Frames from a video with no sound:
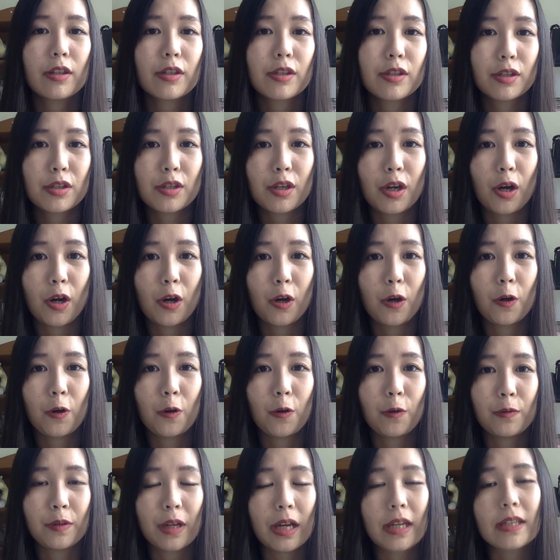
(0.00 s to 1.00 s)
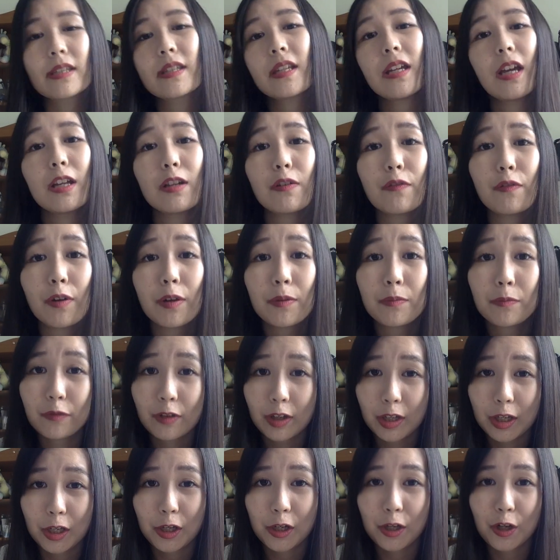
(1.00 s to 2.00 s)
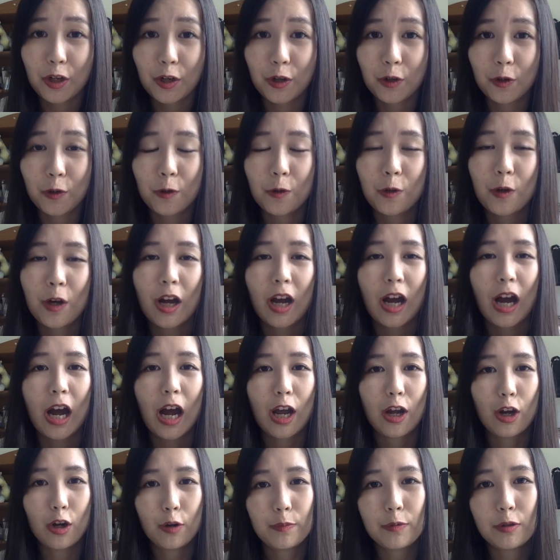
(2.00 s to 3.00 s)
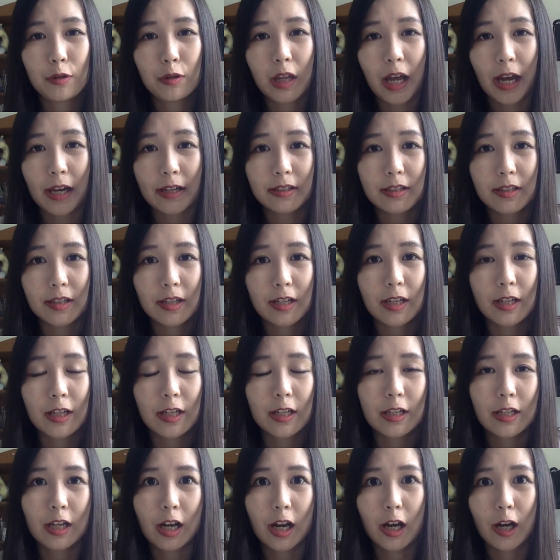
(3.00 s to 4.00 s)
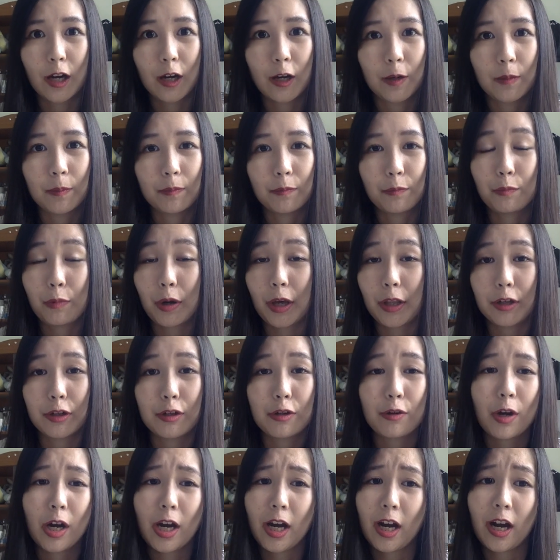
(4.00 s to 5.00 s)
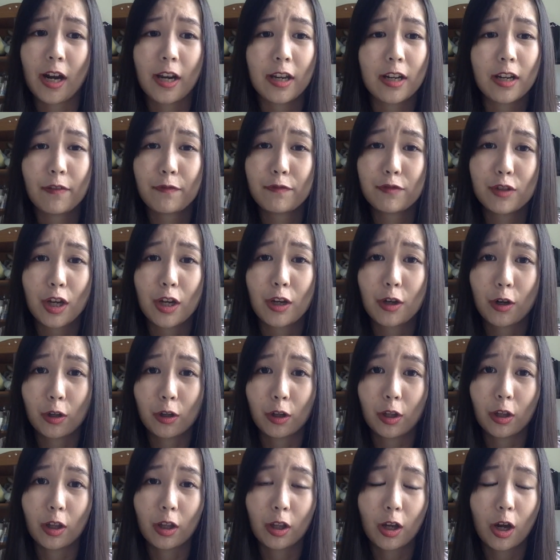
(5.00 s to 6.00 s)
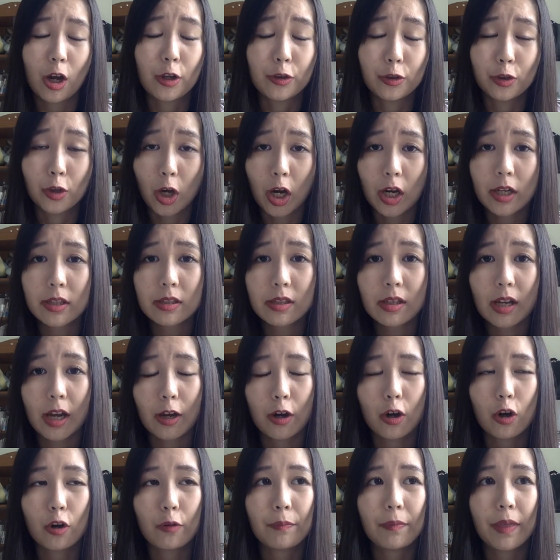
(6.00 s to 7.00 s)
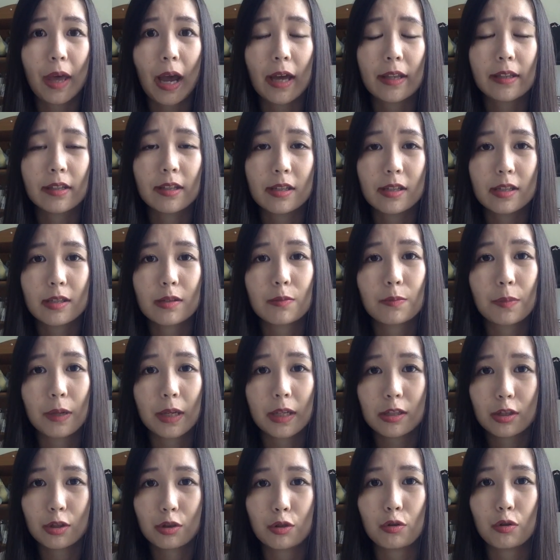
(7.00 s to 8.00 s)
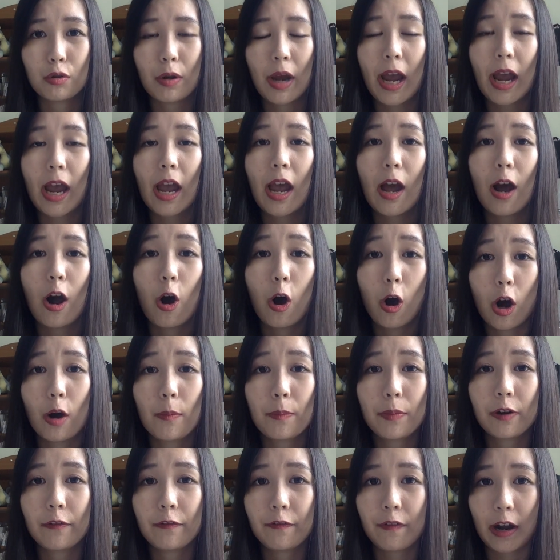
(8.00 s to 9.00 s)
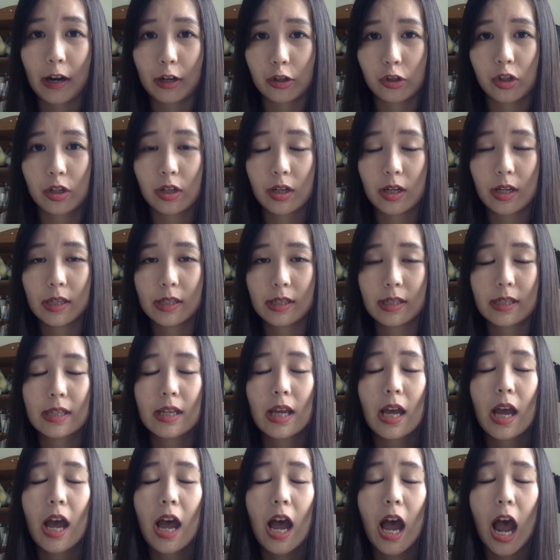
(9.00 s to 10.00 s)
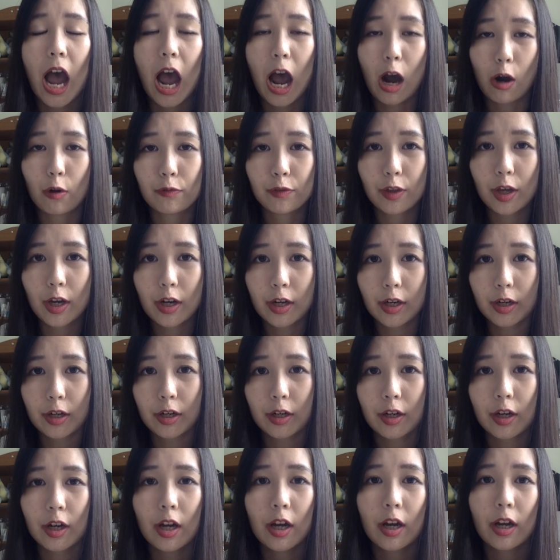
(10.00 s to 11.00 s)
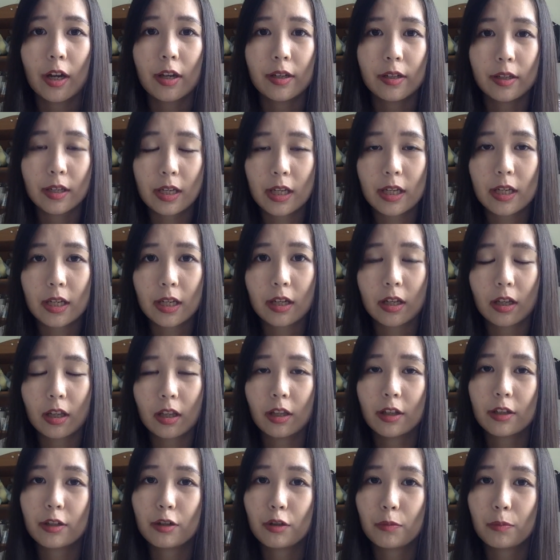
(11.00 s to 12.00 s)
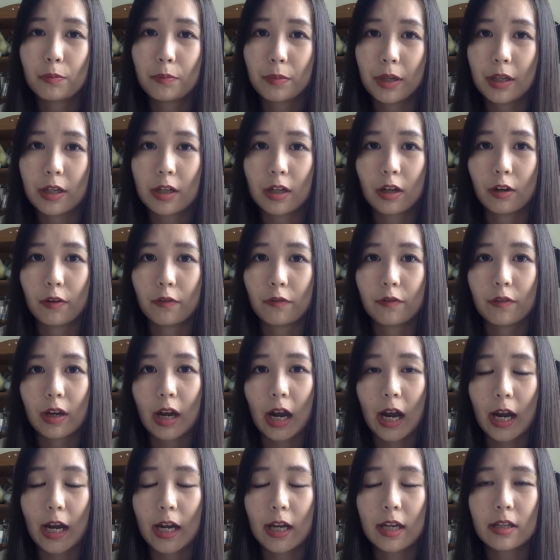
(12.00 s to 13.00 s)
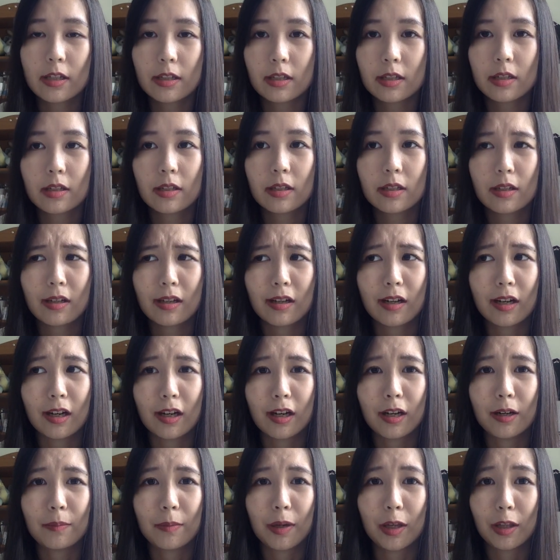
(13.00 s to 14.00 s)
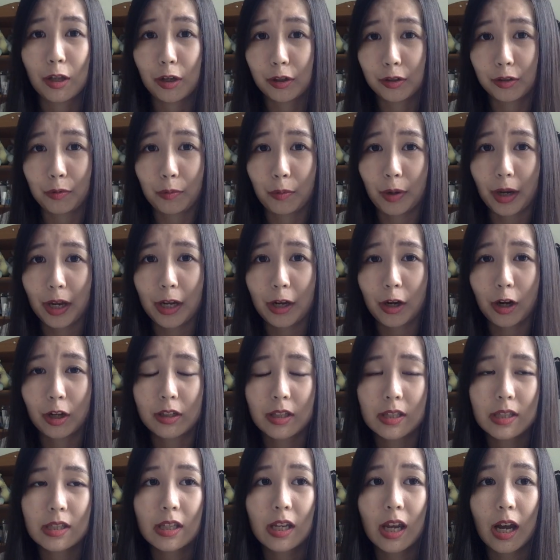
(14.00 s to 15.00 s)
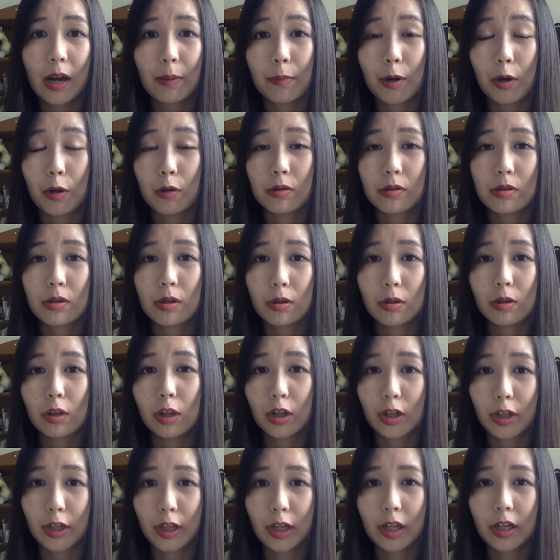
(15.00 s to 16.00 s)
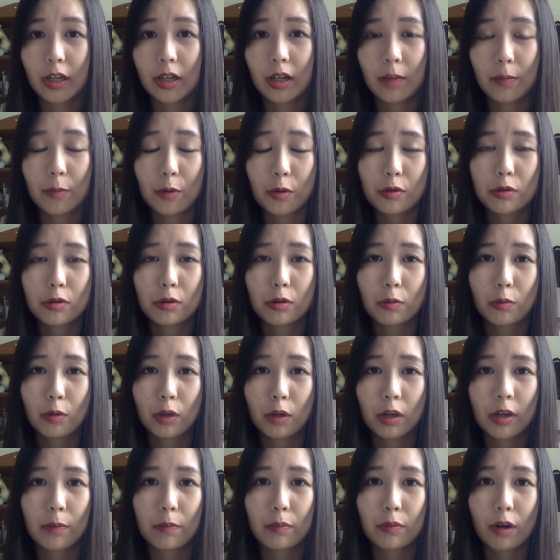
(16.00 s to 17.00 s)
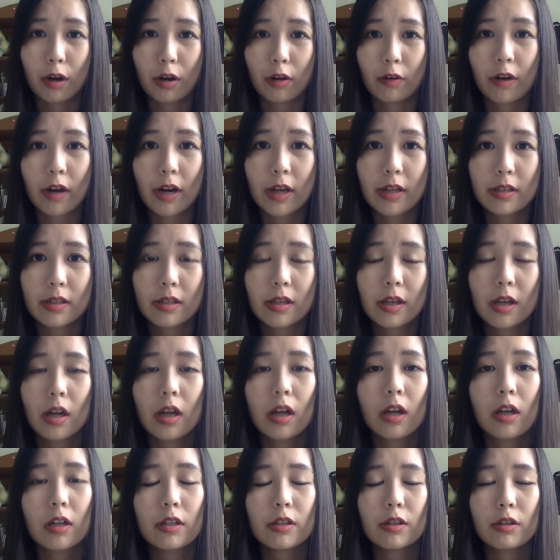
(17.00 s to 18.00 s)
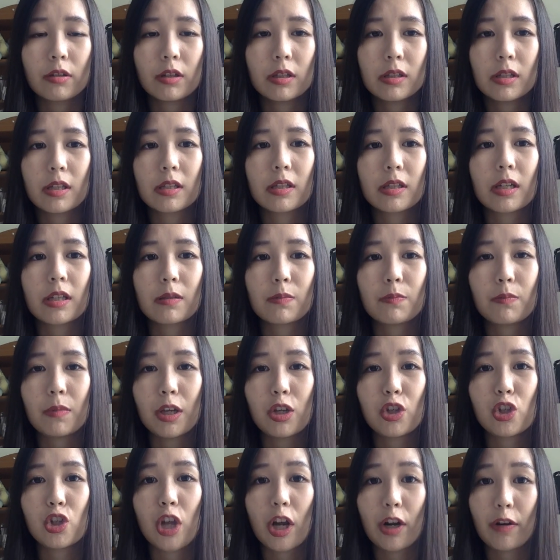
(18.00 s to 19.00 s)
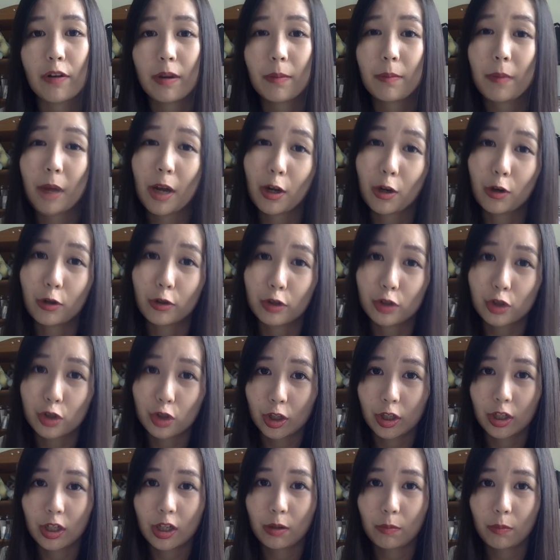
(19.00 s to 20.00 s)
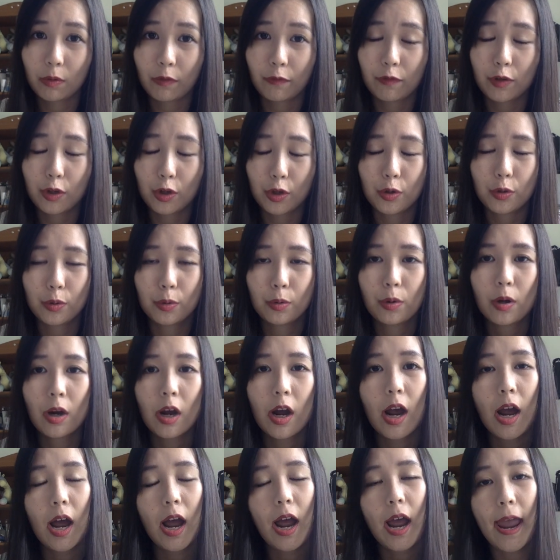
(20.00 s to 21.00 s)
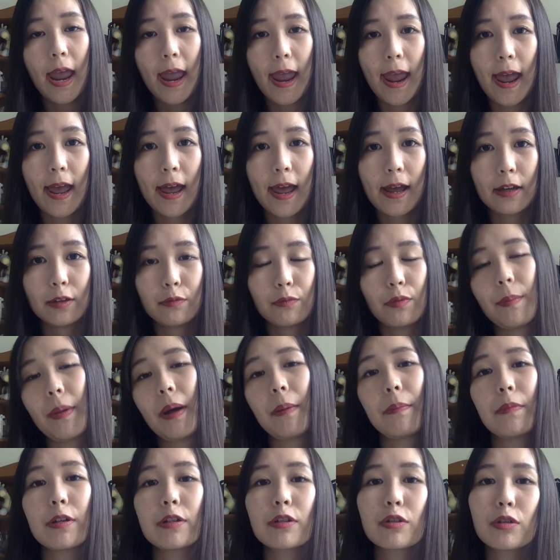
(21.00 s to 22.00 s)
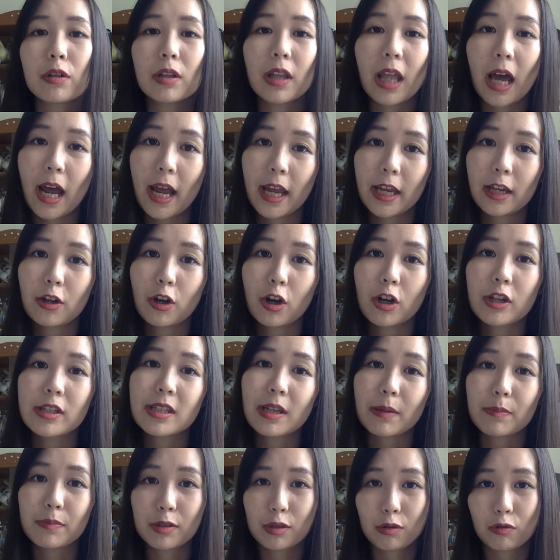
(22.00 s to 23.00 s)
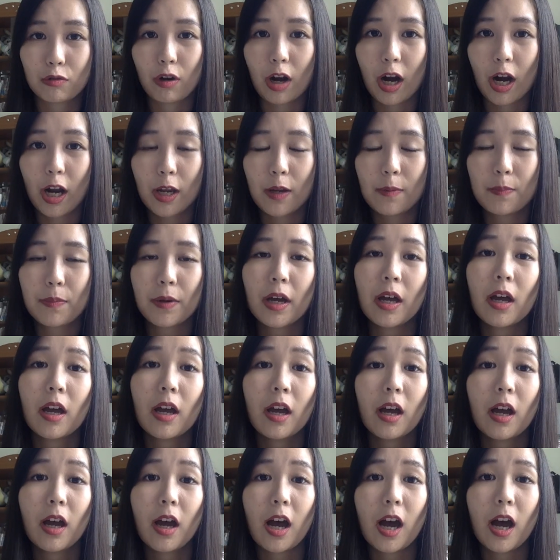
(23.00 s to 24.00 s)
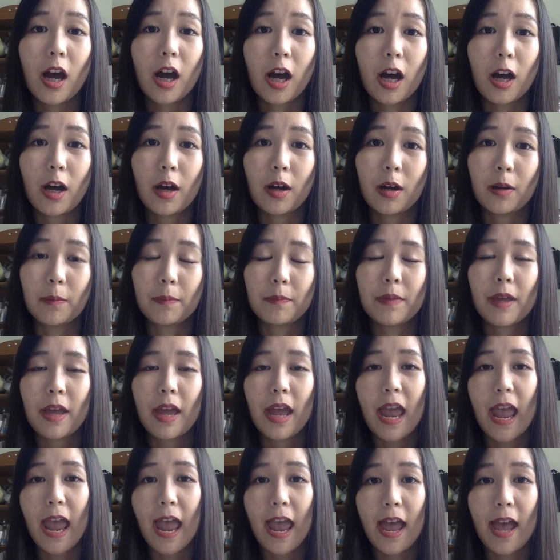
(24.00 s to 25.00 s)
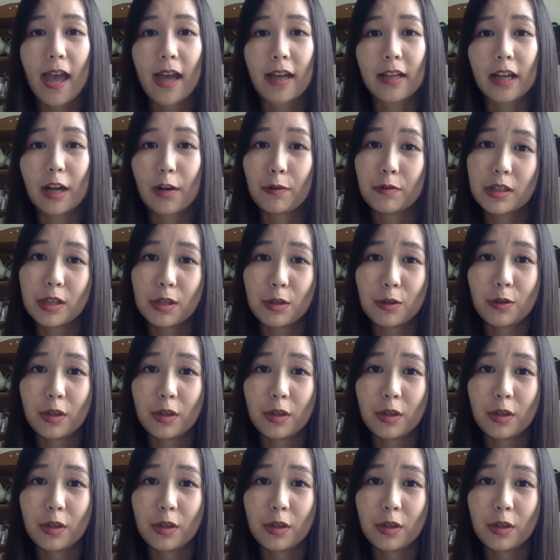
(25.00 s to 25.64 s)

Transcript: so that's the end of my video i hope you liked it um, whether you are infj or, or not i hope that this speaks to all perfectionists out there needing a little bit of guide um, along the way. Honestly, I'm also learning, I'm also a work in progress. So, this is just me sharing my own journey with you. And remember to like or subscribe. Um, and I will see